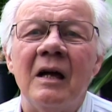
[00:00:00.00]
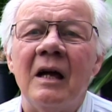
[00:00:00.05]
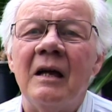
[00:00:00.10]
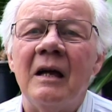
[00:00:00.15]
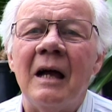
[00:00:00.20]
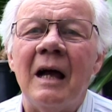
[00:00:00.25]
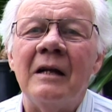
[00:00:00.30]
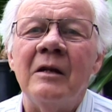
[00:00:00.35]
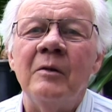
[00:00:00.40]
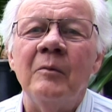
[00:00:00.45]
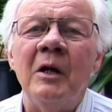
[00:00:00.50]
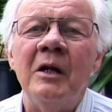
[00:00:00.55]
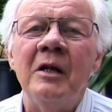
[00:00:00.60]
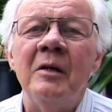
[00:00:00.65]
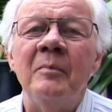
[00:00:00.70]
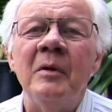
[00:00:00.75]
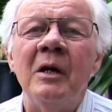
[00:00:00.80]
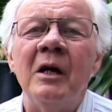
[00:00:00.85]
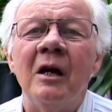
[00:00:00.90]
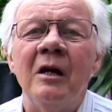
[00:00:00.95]
Hannah went
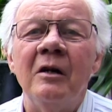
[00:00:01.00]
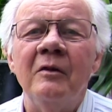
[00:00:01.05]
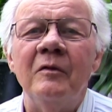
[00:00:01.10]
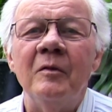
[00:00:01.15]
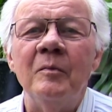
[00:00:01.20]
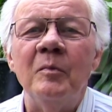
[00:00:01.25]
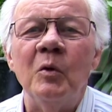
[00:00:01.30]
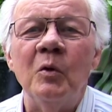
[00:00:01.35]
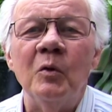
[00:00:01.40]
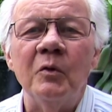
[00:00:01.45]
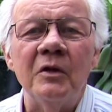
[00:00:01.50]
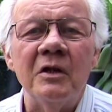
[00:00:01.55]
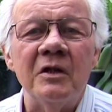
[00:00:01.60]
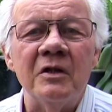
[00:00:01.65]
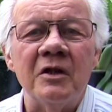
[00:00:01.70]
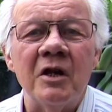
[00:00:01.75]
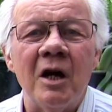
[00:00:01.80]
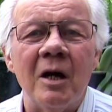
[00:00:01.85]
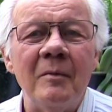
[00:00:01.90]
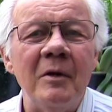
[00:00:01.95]
a bit overboard
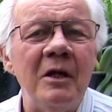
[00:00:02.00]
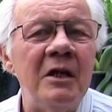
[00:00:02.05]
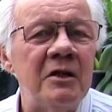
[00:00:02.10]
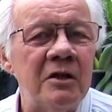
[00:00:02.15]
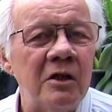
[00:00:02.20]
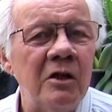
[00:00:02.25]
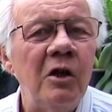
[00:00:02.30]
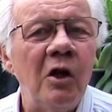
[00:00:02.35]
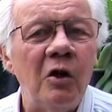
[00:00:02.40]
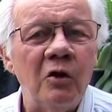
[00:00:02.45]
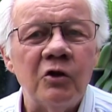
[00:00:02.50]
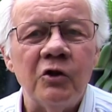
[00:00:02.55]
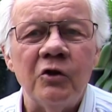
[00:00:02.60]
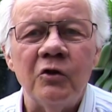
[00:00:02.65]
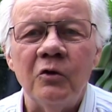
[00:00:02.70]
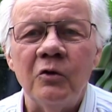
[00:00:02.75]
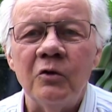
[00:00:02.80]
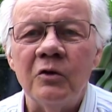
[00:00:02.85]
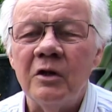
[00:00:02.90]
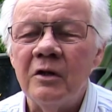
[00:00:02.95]
this time. It is a lot
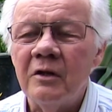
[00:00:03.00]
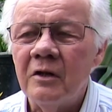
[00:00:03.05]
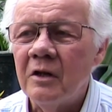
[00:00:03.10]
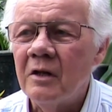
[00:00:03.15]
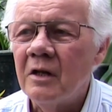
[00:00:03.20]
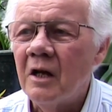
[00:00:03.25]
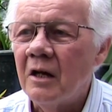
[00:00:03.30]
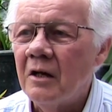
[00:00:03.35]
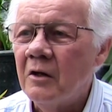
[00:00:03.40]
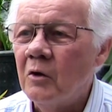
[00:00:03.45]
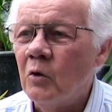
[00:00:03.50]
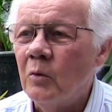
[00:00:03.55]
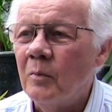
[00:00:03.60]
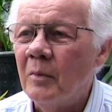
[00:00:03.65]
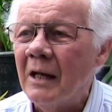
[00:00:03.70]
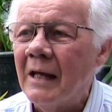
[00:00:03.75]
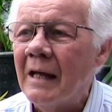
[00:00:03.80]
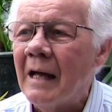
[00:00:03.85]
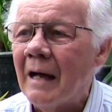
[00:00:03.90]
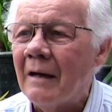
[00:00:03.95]
shorter than I
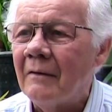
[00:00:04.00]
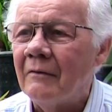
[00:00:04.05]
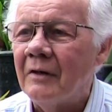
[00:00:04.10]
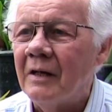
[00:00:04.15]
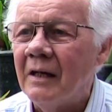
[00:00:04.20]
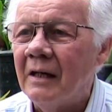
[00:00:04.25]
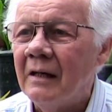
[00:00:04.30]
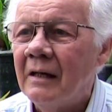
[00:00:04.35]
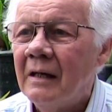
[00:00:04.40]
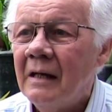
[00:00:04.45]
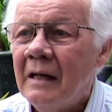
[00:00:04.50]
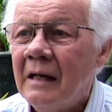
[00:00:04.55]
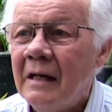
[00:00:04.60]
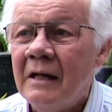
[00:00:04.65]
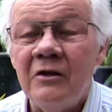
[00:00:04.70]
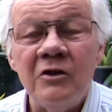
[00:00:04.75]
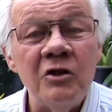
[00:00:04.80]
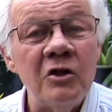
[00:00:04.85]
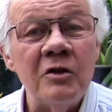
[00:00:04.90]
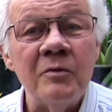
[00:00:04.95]
normally have it.
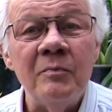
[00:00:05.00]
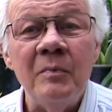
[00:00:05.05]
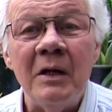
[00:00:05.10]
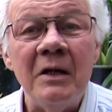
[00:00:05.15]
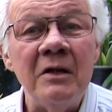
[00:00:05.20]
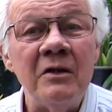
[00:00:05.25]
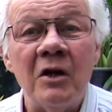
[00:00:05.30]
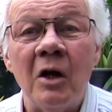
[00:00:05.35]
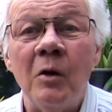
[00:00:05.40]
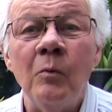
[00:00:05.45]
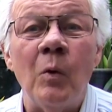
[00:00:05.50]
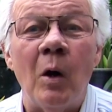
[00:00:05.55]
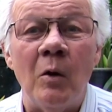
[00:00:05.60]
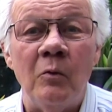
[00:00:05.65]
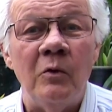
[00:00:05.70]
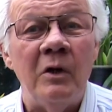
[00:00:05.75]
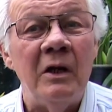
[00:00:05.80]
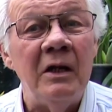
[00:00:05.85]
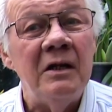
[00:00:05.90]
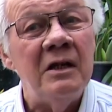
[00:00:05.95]
It just means I
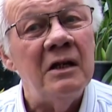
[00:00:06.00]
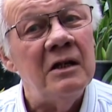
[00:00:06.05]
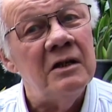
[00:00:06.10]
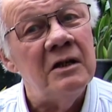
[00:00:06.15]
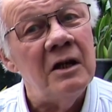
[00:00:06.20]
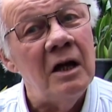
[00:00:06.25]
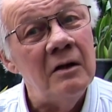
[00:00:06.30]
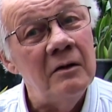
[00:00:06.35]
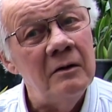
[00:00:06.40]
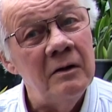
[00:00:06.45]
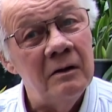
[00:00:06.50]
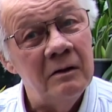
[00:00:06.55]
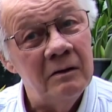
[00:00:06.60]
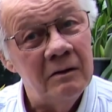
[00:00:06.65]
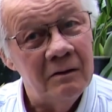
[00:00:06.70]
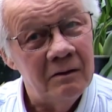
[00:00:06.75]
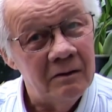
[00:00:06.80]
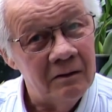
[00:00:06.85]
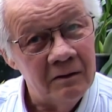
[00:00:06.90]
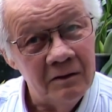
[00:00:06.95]
won't need it done
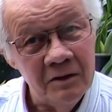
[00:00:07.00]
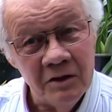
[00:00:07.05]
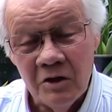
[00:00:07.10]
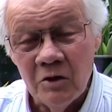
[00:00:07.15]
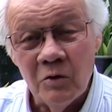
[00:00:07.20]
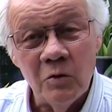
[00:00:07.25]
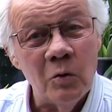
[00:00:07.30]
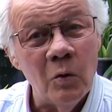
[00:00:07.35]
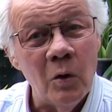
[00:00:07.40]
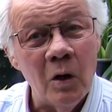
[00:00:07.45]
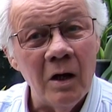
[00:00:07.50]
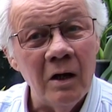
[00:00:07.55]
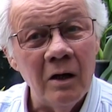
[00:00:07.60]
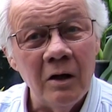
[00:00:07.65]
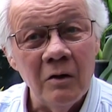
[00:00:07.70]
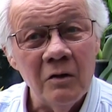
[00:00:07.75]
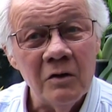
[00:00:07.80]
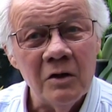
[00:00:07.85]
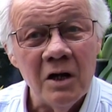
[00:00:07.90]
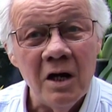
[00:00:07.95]
until quite a
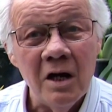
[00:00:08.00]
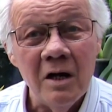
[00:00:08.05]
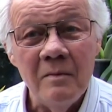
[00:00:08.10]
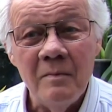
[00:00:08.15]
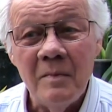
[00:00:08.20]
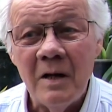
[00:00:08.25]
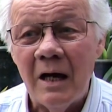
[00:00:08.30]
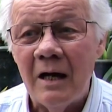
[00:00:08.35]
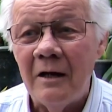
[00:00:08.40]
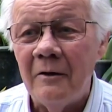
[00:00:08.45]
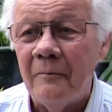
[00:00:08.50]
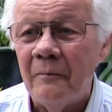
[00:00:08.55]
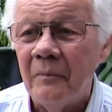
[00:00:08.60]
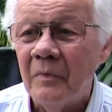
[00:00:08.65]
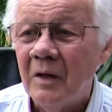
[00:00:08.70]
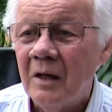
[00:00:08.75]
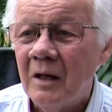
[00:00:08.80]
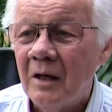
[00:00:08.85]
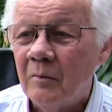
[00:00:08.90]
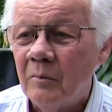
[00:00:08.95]
long time now.
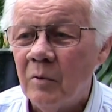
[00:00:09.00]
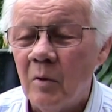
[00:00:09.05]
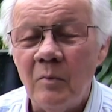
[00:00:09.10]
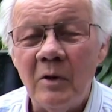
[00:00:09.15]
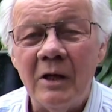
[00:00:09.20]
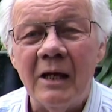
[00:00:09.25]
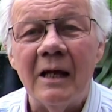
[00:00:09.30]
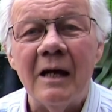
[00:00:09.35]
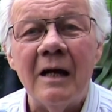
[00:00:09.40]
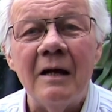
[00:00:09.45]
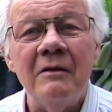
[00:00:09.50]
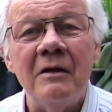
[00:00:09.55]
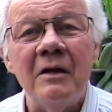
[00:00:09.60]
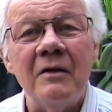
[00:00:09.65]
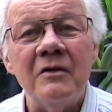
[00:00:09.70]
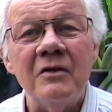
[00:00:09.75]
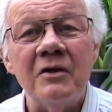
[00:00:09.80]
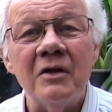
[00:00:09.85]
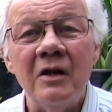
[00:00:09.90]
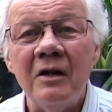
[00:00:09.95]
Probably get out the
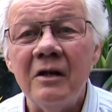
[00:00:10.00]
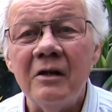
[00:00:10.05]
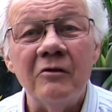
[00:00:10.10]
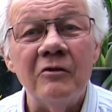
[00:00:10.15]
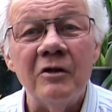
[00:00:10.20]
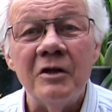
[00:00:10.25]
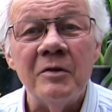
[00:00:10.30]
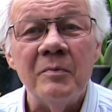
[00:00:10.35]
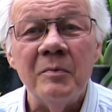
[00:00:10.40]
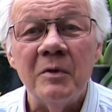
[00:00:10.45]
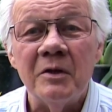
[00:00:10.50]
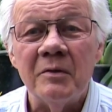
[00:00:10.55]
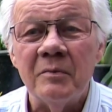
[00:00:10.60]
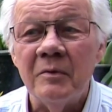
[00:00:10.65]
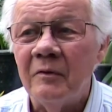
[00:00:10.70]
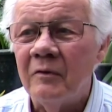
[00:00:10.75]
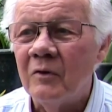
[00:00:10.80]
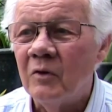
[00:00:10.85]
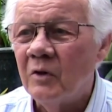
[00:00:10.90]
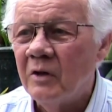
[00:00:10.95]
other side of Christmas
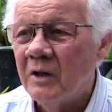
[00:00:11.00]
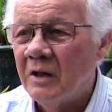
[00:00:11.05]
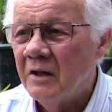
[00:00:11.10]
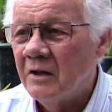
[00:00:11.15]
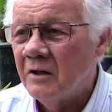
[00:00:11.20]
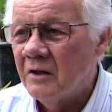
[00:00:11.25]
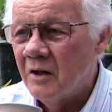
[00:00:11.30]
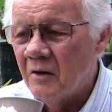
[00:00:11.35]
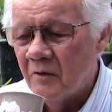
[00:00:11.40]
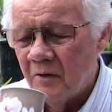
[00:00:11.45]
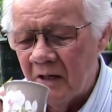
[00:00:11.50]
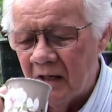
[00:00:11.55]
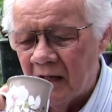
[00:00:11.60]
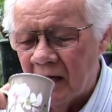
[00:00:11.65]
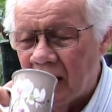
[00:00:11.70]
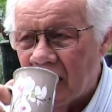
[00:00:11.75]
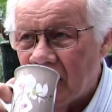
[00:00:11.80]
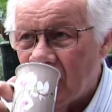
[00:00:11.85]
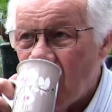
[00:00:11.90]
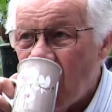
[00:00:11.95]
before it needs doing
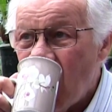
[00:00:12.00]
again.